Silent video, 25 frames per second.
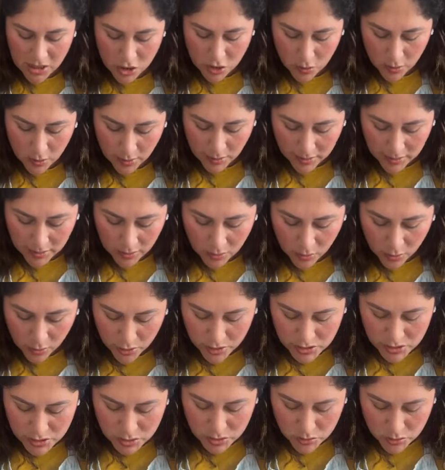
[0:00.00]
And you are
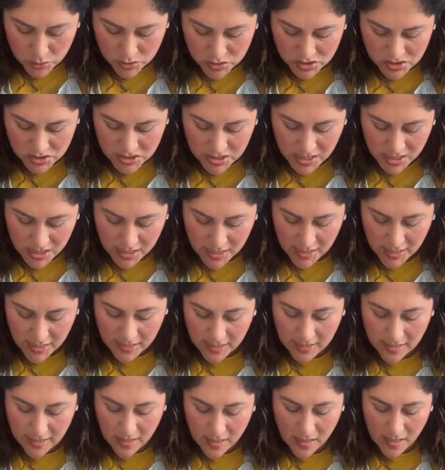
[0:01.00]
going to
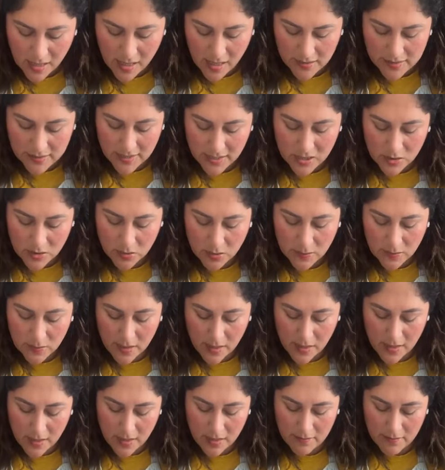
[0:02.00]
see that you
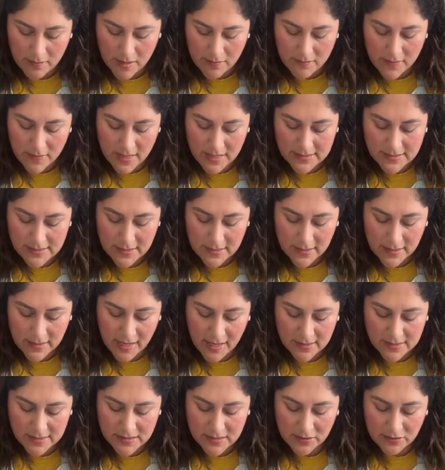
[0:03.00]

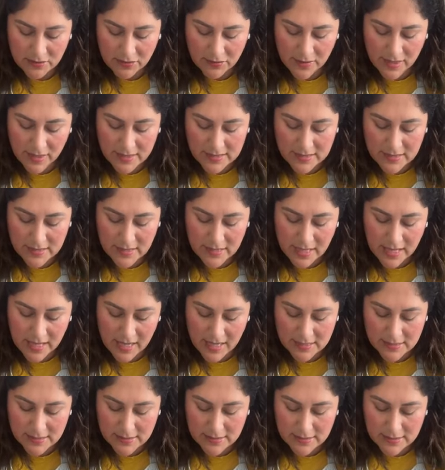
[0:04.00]
amazing casting
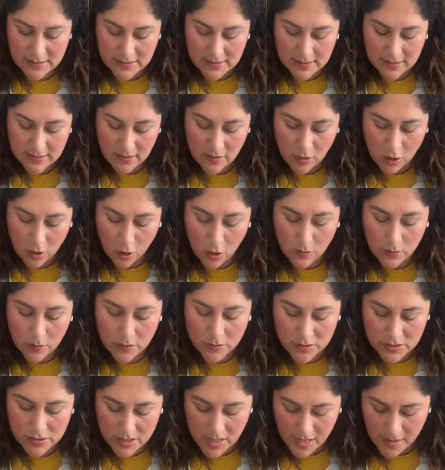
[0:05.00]
resin is
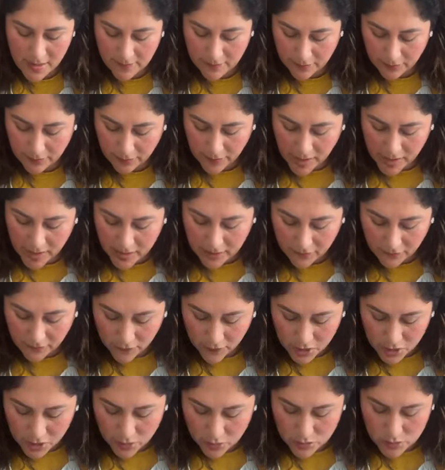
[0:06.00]
almost ready
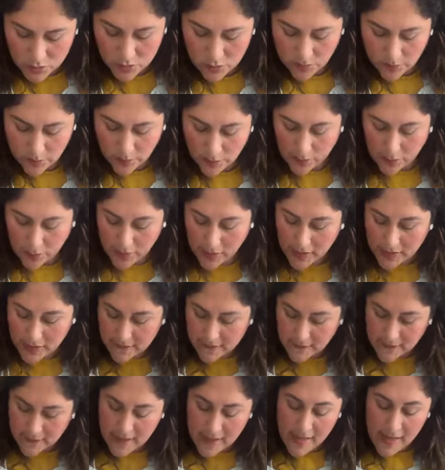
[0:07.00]
for you to pour
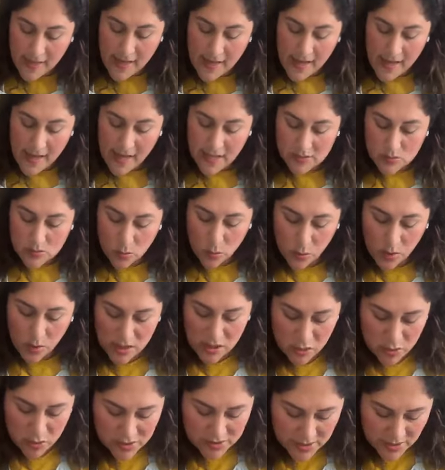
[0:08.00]
it. Is
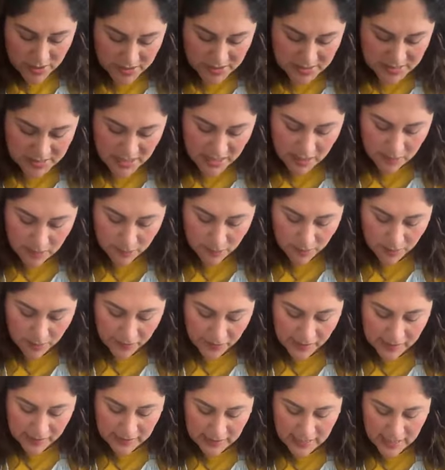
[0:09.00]
when you start seeing it
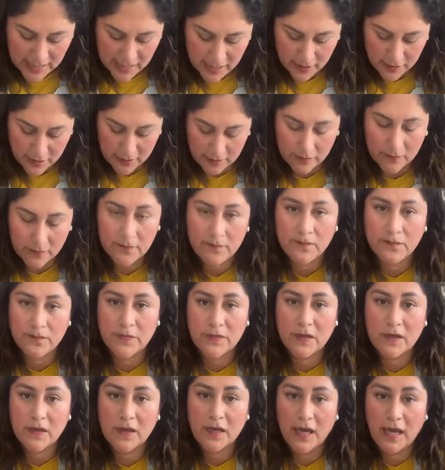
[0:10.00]
very clear.
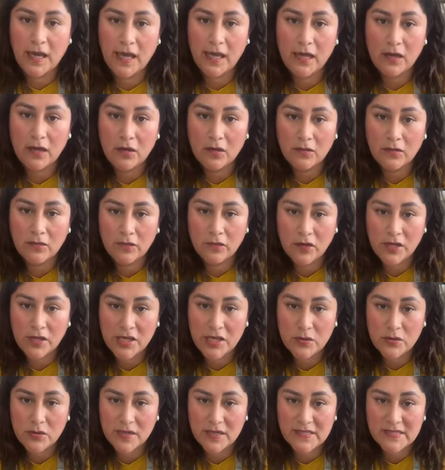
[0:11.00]
Okay,
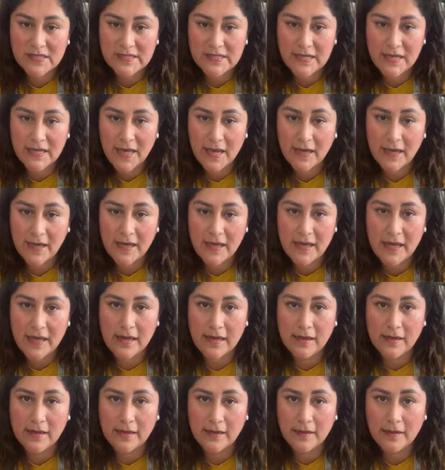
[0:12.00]
hopefully you can see it
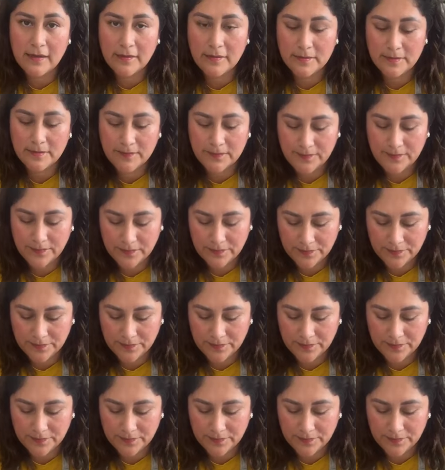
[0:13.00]
here.